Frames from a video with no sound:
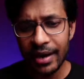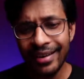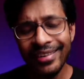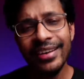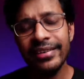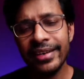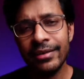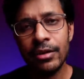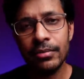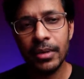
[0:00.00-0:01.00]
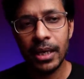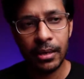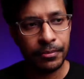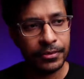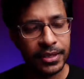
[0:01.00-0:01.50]
earlier there
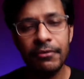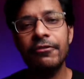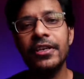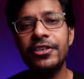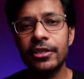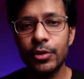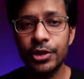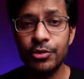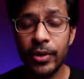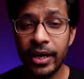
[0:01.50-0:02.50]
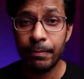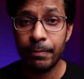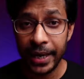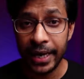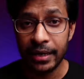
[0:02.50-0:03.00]
are some features which
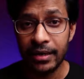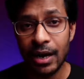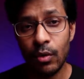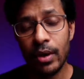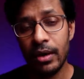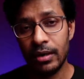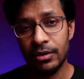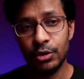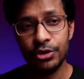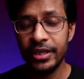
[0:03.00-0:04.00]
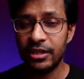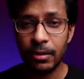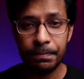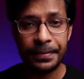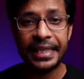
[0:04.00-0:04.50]
paid. Now Notion is
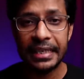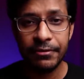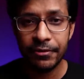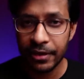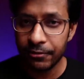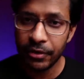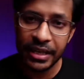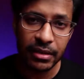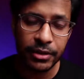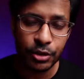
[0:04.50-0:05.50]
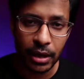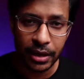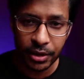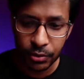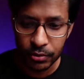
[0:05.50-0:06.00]
completely free for individual
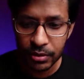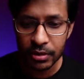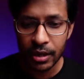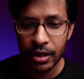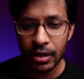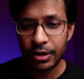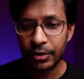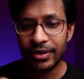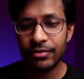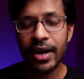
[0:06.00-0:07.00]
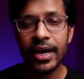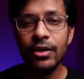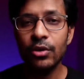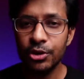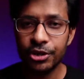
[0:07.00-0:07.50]
use. You can try
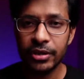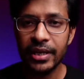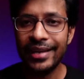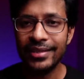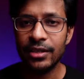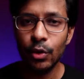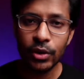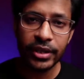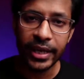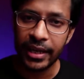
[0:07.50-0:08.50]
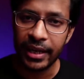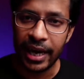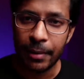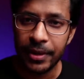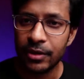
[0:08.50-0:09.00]
Notion as a note taking
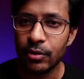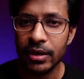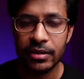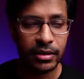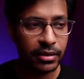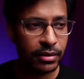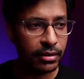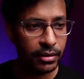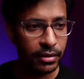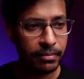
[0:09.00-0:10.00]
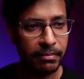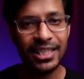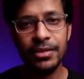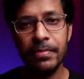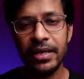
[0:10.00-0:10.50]
app. It is
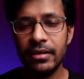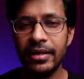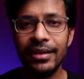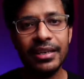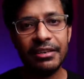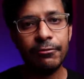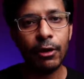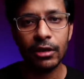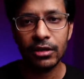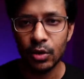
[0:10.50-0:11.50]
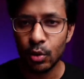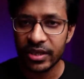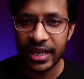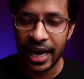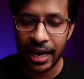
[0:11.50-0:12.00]
much better than the default
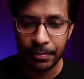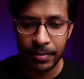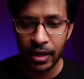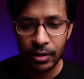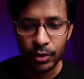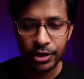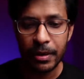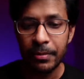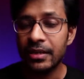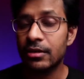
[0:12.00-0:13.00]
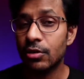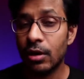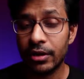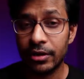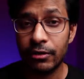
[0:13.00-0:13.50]
notes app which may be
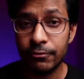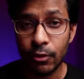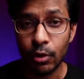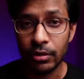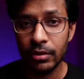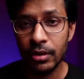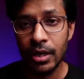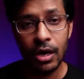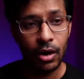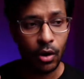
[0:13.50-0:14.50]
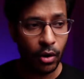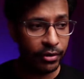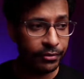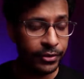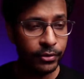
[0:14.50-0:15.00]
installed on your phone.
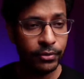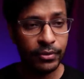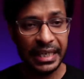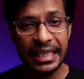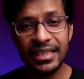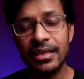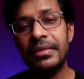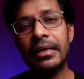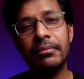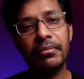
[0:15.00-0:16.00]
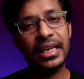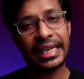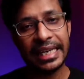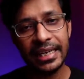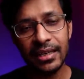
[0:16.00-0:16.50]
Or if you need something
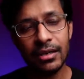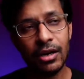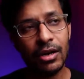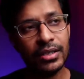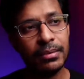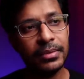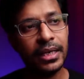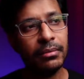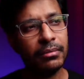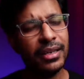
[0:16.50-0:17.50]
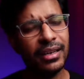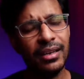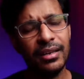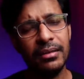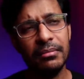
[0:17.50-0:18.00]
cleaner or something
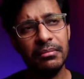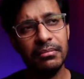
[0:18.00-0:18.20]
a